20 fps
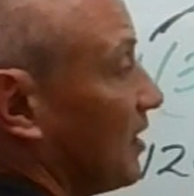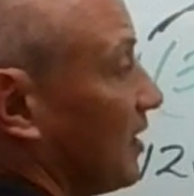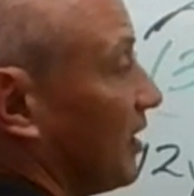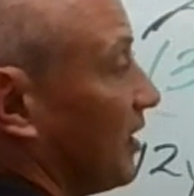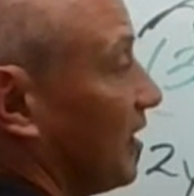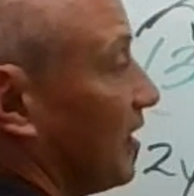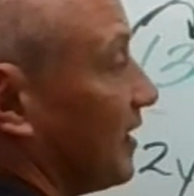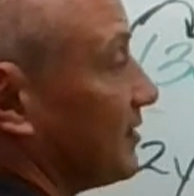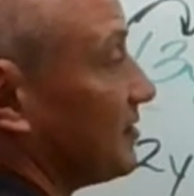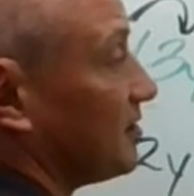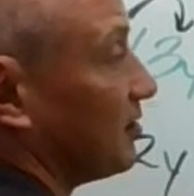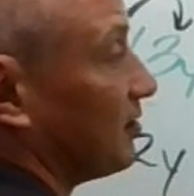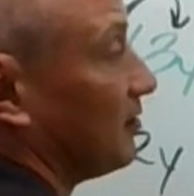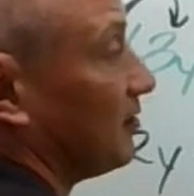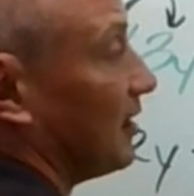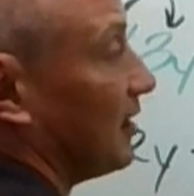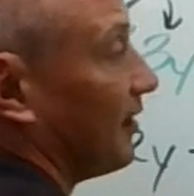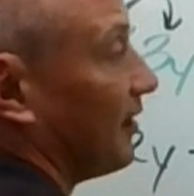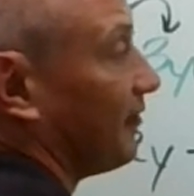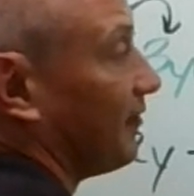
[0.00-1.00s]
And I still
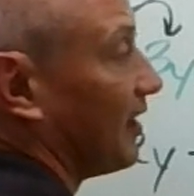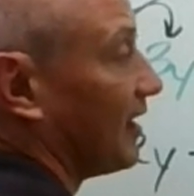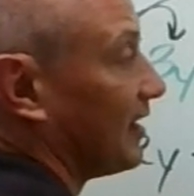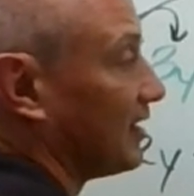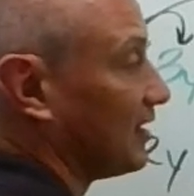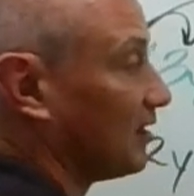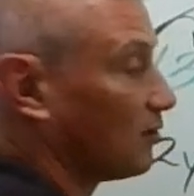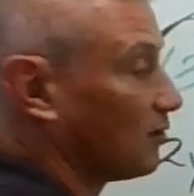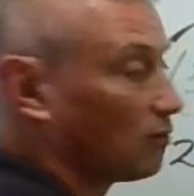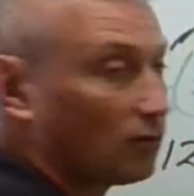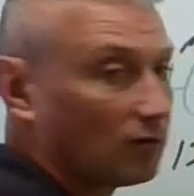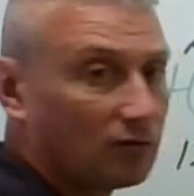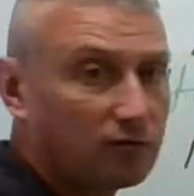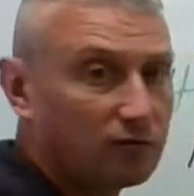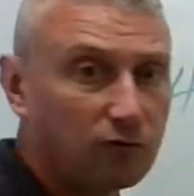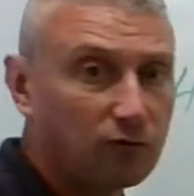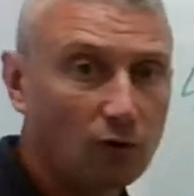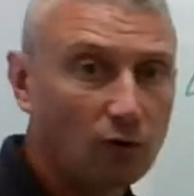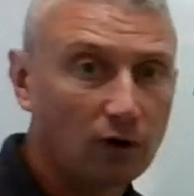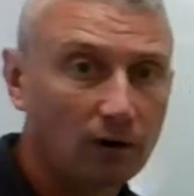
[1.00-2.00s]
have that equal to
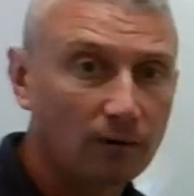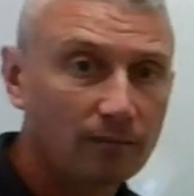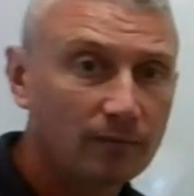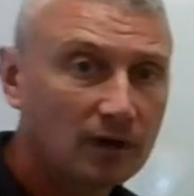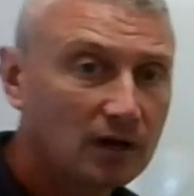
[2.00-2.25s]
4.